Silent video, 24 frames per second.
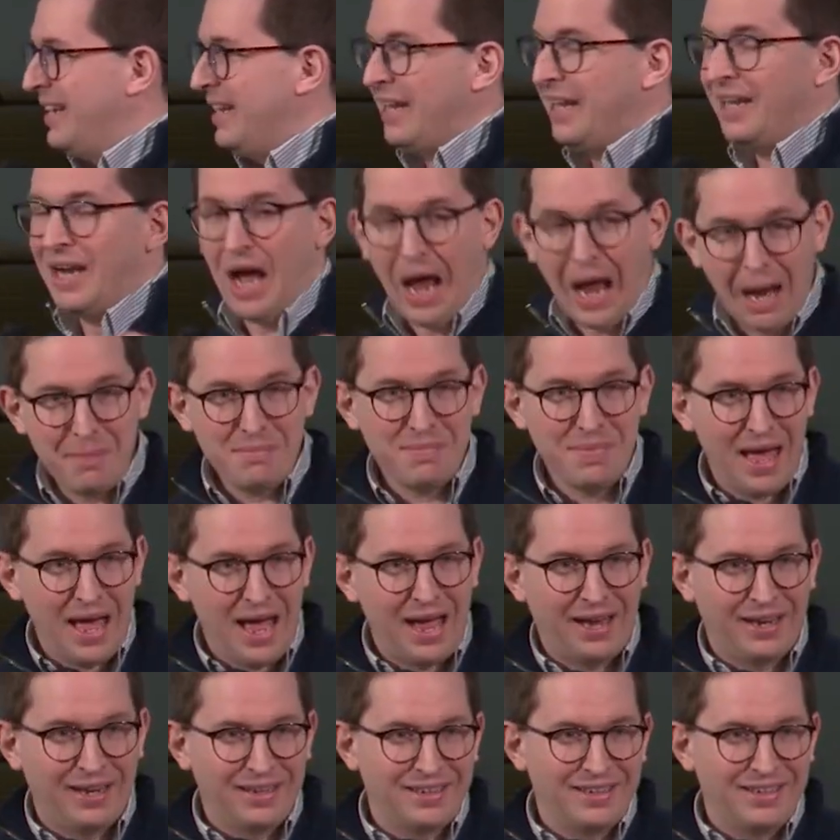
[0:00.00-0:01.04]
and I'm
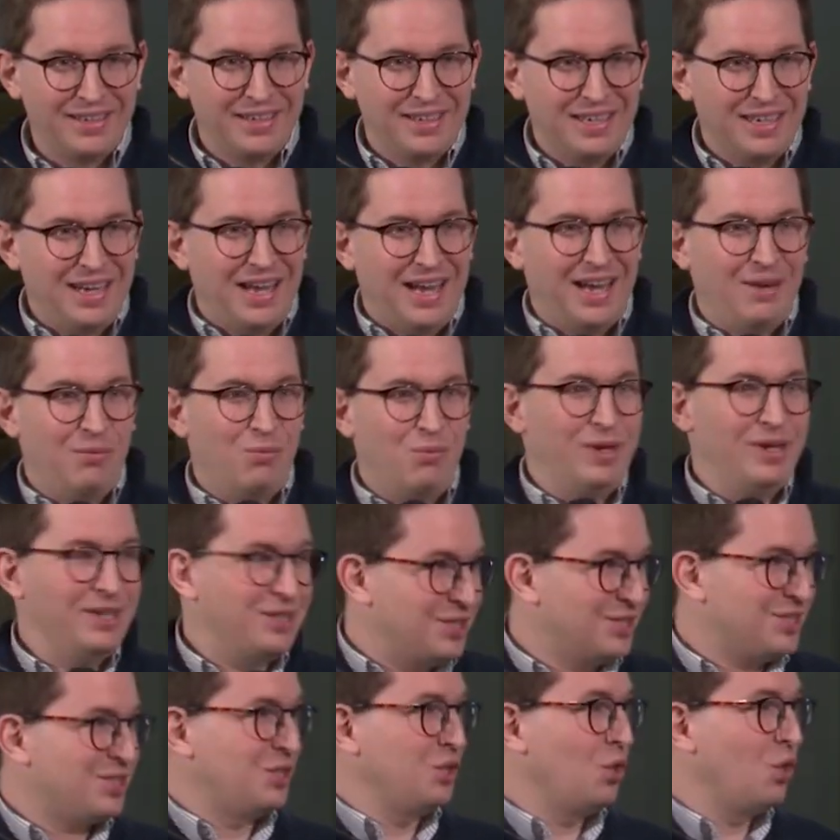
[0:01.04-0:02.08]
there, and we're
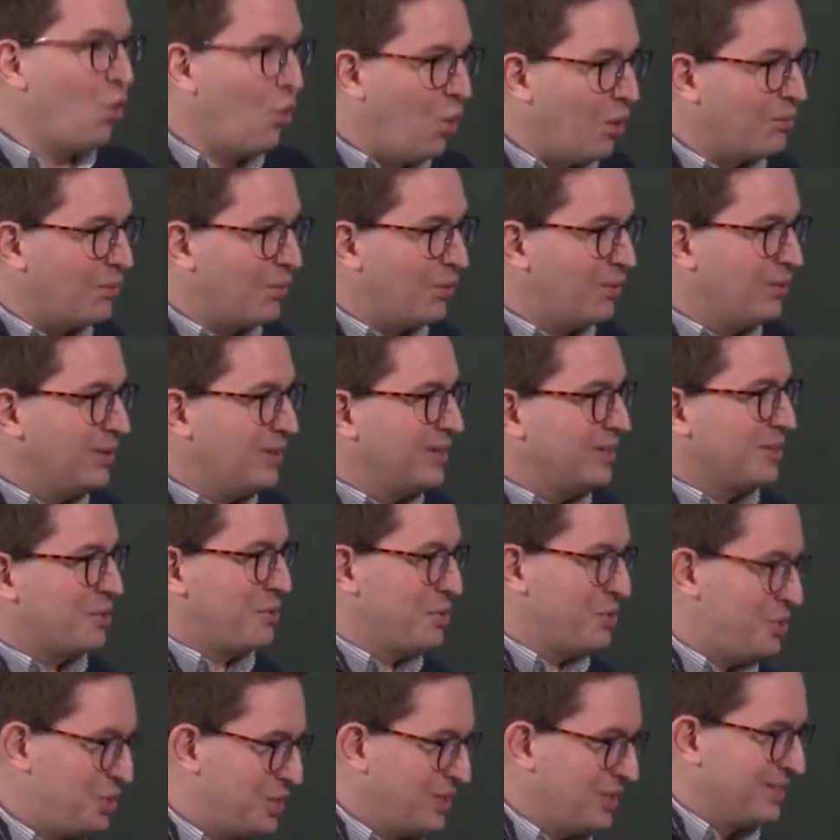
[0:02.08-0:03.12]
just normal
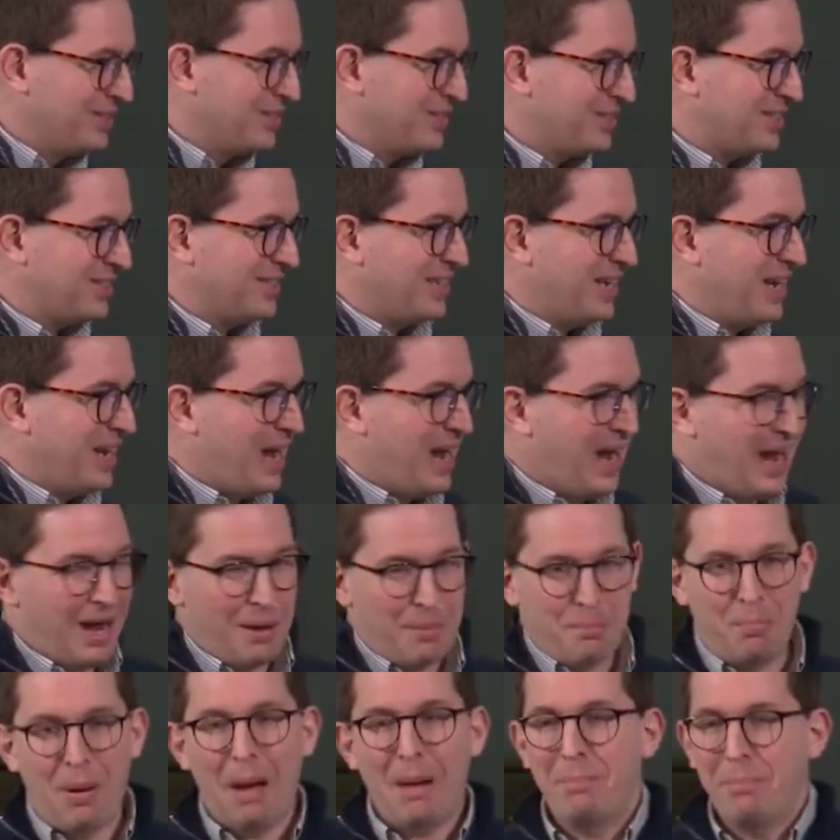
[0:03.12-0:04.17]
Christians
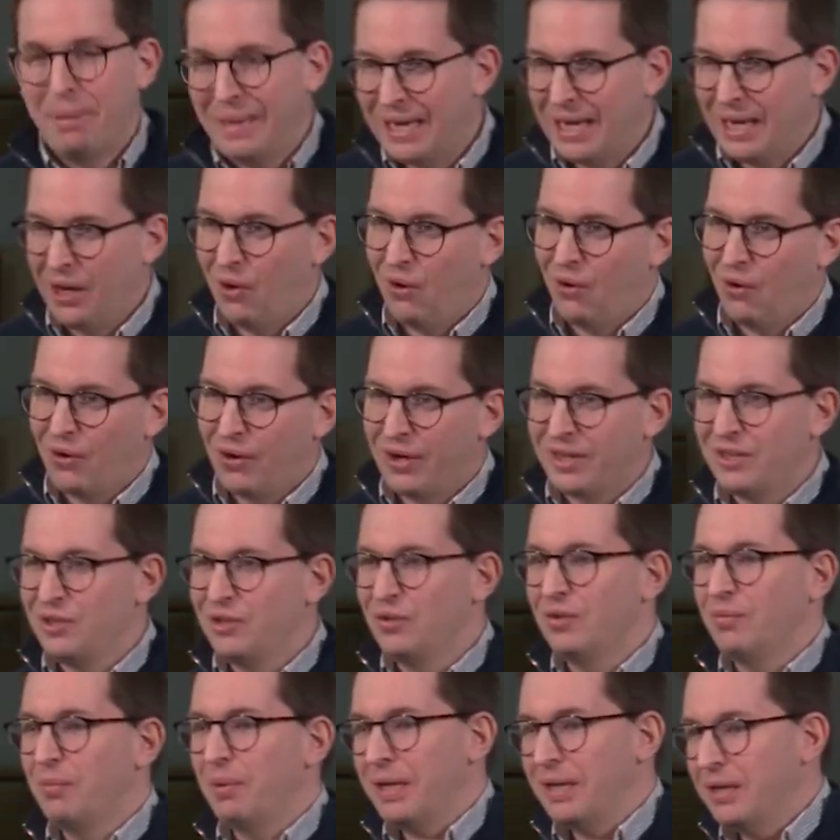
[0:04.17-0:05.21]
bumping along. And
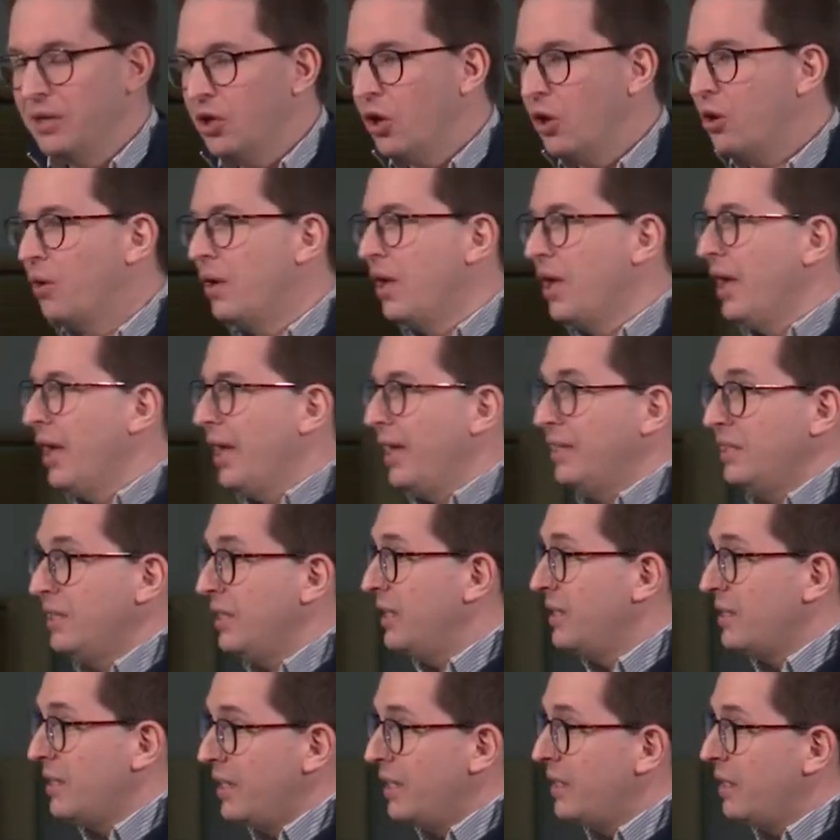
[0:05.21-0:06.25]
you, but you know, it, it,
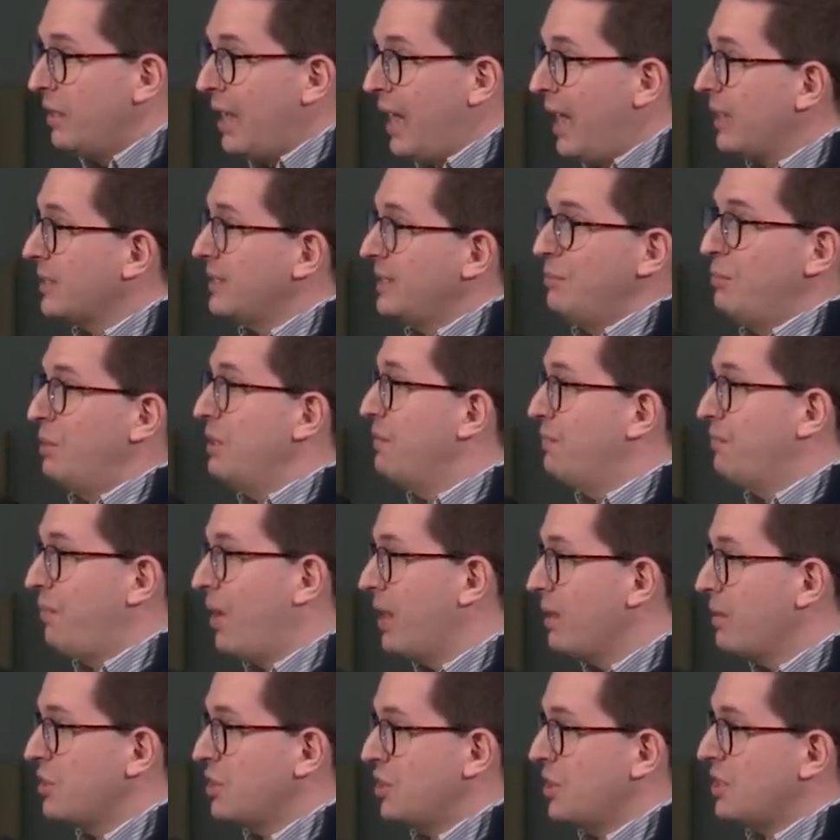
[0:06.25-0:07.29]
it actually, what you
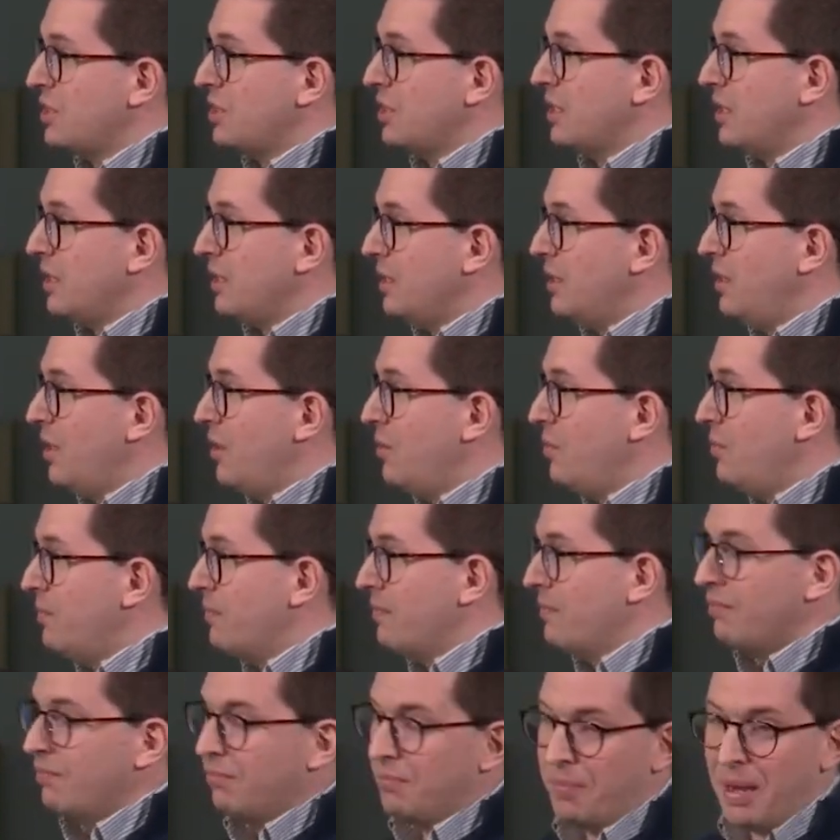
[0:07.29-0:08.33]
find is just, you know,
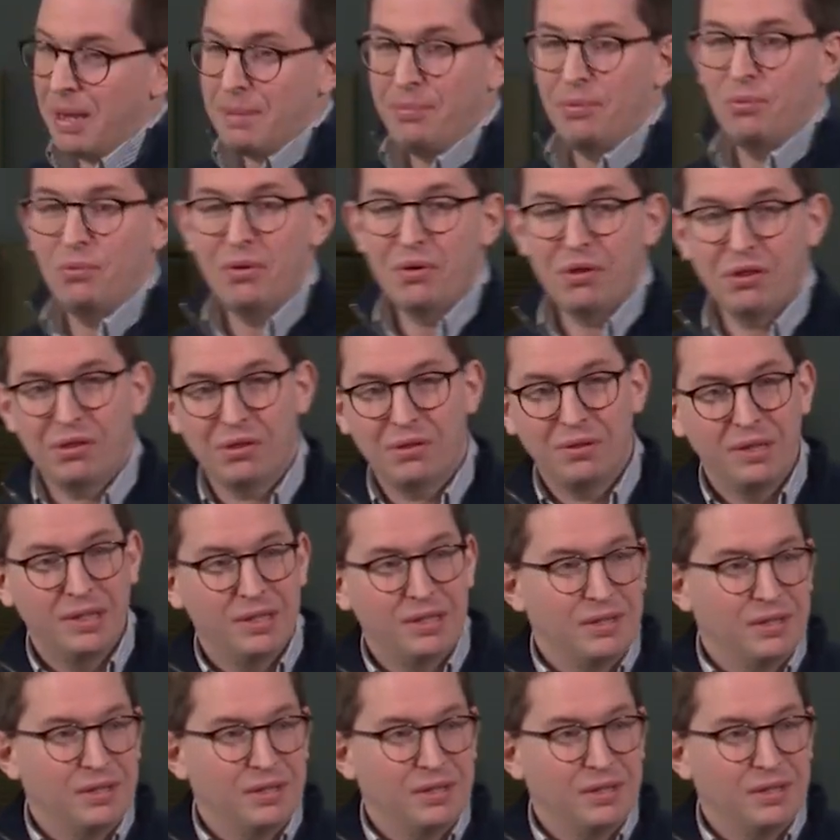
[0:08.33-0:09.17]
people with